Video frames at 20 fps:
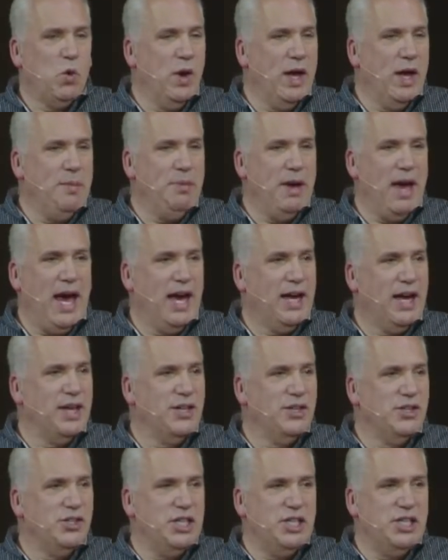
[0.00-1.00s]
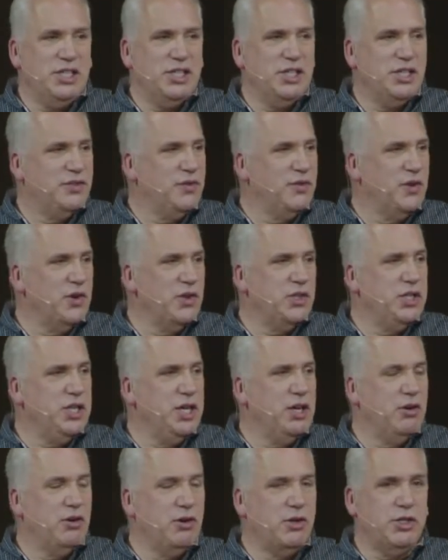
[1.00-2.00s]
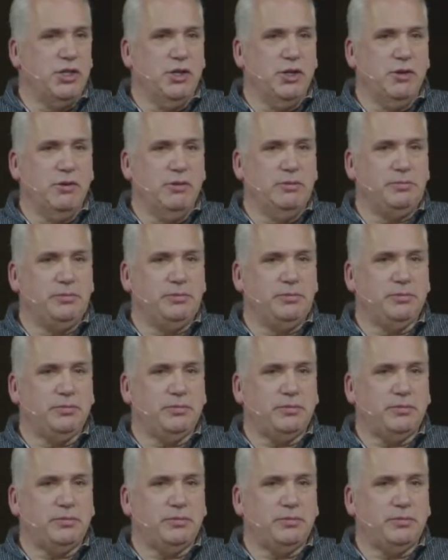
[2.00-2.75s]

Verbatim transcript: Way back in Jesus' first year or two,